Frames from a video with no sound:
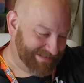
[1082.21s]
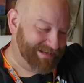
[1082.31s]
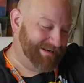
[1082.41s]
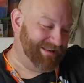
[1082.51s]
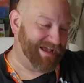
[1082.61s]
And
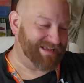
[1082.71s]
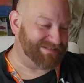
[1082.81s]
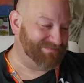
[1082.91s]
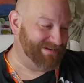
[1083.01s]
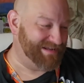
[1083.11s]
then the
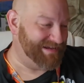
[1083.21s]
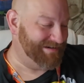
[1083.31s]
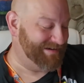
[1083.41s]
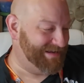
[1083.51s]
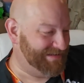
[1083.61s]
last one
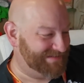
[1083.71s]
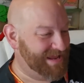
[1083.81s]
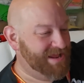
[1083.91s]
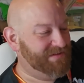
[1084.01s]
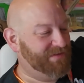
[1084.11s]
here is
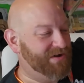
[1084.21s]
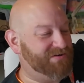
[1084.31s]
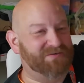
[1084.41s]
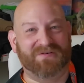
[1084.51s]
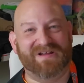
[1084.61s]
the
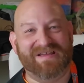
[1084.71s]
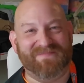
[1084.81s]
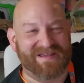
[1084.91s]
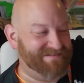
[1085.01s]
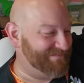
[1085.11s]

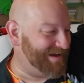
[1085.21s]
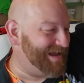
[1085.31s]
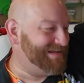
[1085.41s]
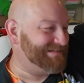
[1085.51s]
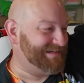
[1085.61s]
creepy
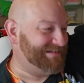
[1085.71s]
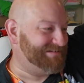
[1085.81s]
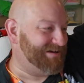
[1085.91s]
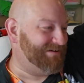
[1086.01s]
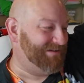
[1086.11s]
rising
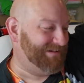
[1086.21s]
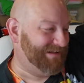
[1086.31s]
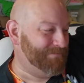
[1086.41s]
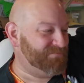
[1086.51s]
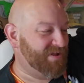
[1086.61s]

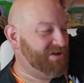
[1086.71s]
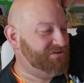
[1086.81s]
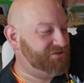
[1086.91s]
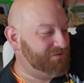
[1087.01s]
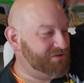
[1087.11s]
doll.
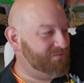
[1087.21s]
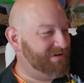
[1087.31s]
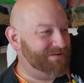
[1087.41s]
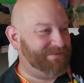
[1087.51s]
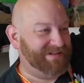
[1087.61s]
Do you
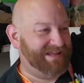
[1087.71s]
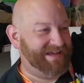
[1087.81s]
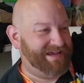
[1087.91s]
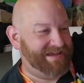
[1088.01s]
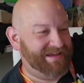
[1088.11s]
want to
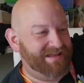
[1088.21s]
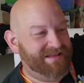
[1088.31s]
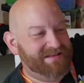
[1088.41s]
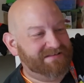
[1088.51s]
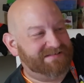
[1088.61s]
play?
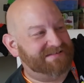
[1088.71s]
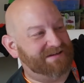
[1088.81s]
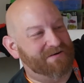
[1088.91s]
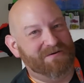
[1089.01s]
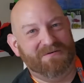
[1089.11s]

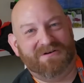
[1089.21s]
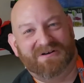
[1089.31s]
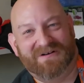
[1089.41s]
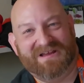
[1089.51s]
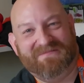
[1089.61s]
So
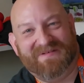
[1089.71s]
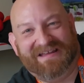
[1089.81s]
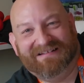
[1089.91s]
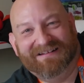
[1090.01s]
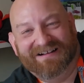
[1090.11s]

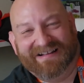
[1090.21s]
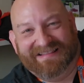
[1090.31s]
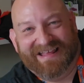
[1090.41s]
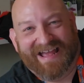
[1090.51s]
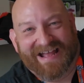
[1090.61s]
creepy. Look
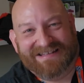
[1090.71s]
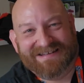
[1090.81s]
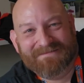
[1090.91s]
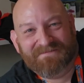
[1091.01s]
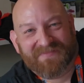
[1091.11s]
at that.